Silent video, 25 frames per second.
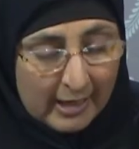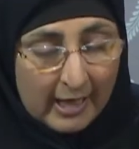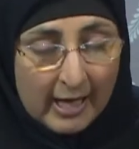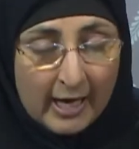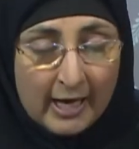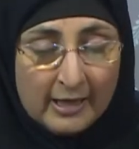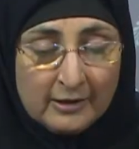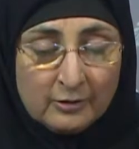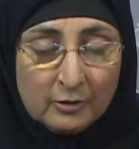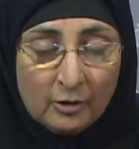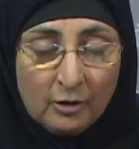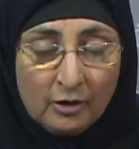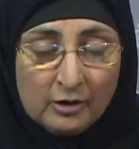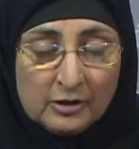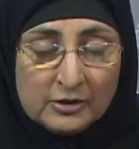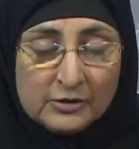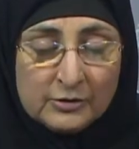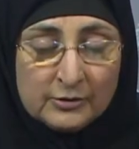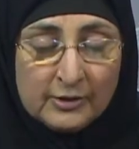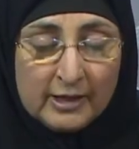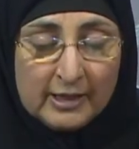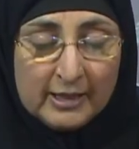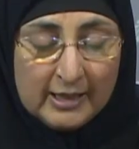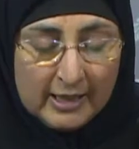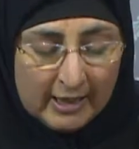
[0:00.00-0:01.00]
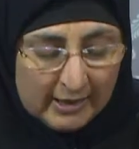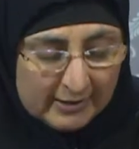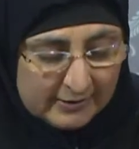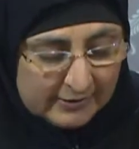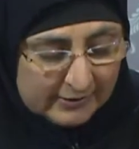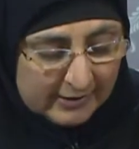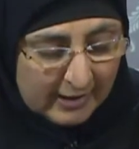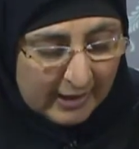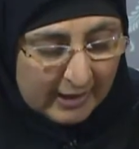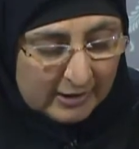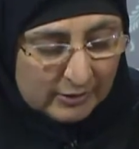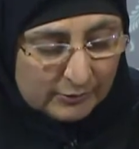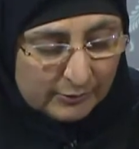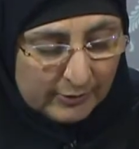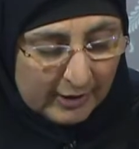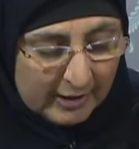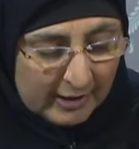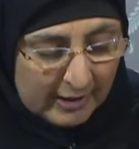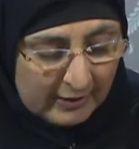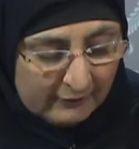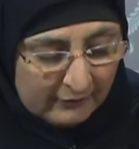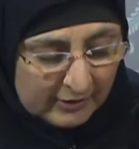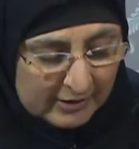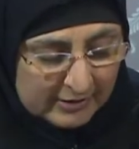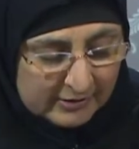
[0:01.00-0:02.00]
And also Allah says,
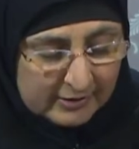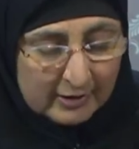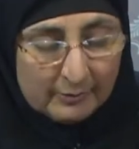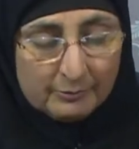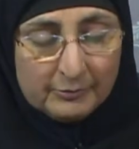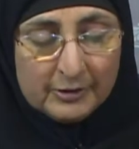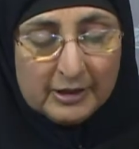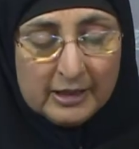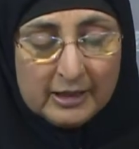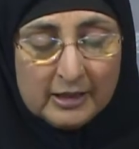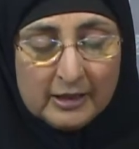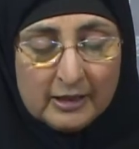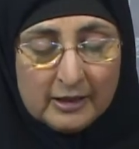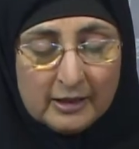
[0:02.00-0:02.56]
whenever somebody